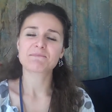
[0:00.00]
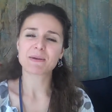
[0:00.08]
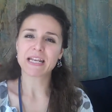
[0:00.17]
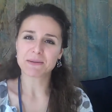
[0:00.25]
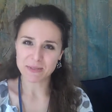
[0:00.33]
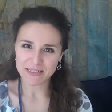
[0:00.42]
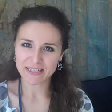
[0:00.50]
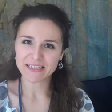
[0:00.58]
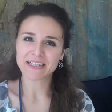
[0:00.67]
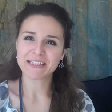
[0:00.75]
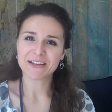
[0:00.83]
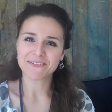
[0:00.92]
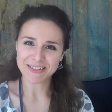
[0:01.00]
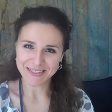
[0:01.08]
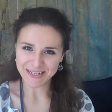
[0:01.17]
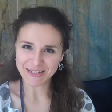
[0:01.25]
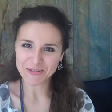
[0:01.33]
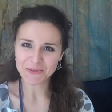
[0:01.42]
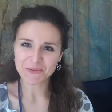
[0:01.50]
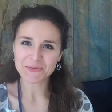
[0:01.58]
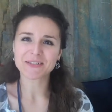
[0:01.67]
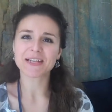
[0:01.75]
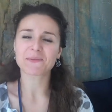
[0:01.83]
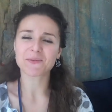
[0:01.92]
My name is Catalina
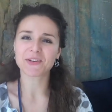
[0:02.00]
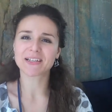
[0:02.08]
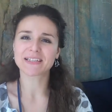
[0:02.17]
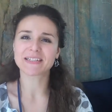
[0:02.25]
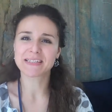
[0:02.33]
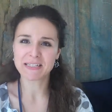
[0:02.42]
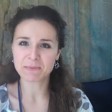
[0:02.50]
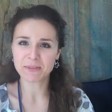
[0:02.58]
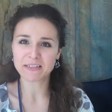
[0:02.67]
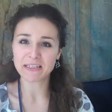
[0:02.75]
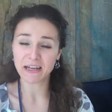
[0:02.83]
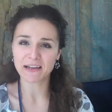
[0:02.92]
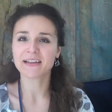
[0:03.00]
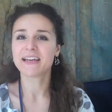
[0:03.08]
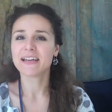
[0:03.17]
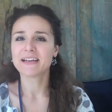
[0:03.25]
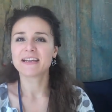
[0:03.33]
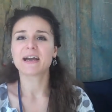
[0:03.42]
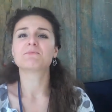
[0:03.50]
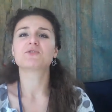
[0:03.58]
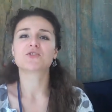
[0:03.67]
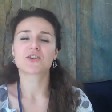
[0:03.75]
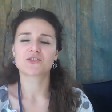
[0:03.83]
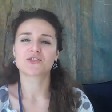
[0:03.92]
Vasilescu and I work at E C Media. I'm
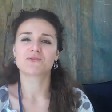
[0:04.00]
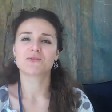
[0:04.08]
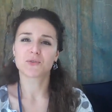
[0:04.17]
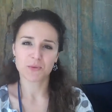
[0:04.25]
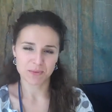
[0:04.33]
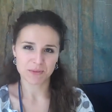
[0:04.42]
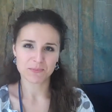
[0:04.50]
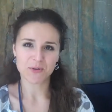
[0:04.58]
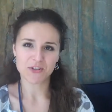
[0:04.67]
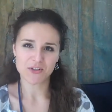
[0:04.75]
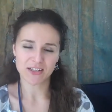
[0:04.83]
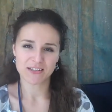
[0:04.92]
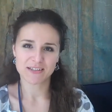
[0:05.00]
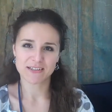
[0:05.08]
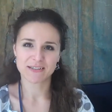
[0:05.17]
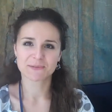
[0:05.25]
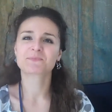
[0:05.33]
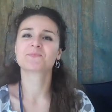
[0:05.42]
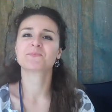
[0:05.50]
in charge of European projects.